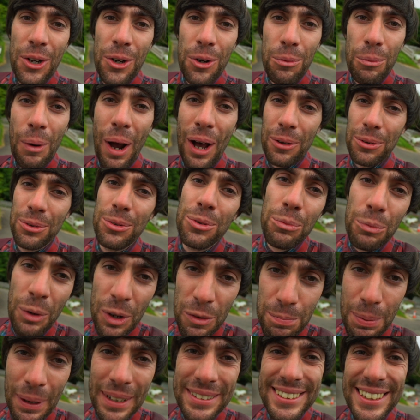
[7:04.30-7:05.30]
Well, we've
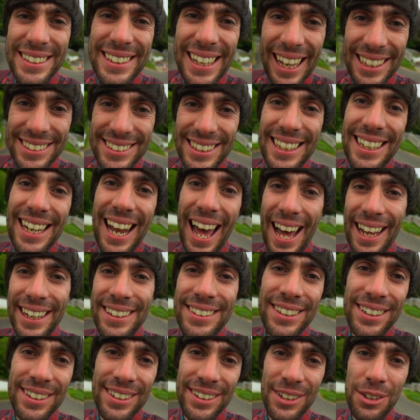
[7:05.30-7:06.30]
been to Nessie
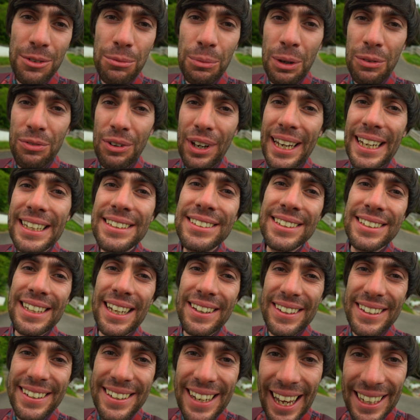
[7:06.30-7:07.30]
Land, we've eaten at
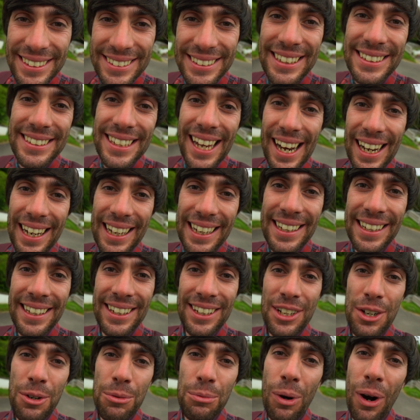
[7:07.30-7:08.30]
the Nessie Deli,
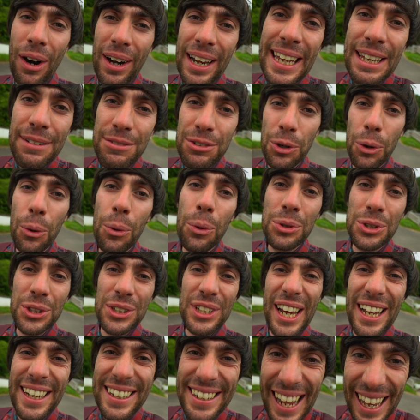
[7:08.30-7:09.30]
where I even ordered
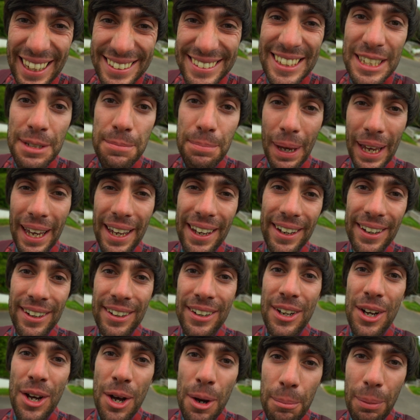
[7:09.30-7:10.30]
a Nessie beer,
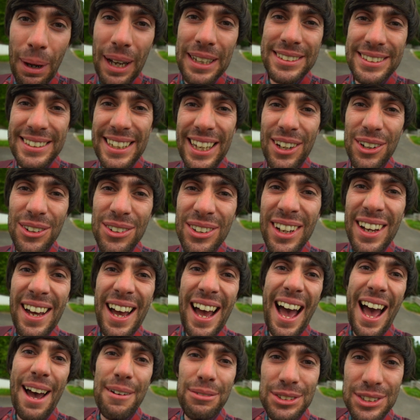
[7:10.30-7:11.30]
but I still
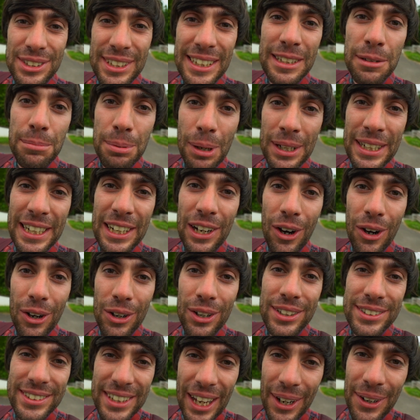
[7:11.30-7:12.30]
haven't seen the bloody loch,
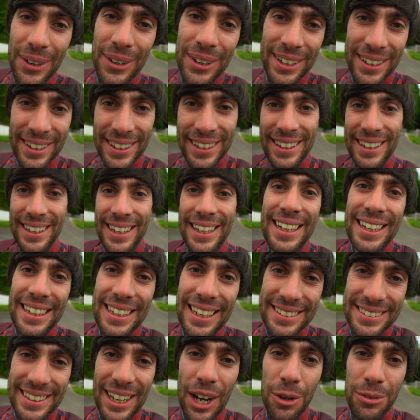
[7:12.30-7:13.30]
so
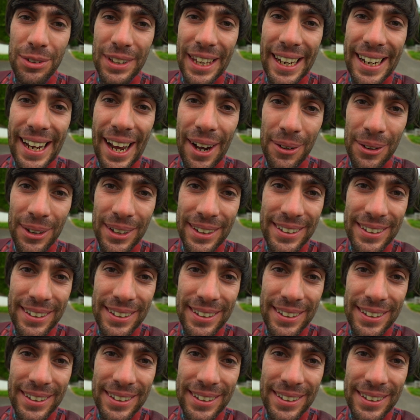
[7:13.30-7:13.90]
let's get over there now.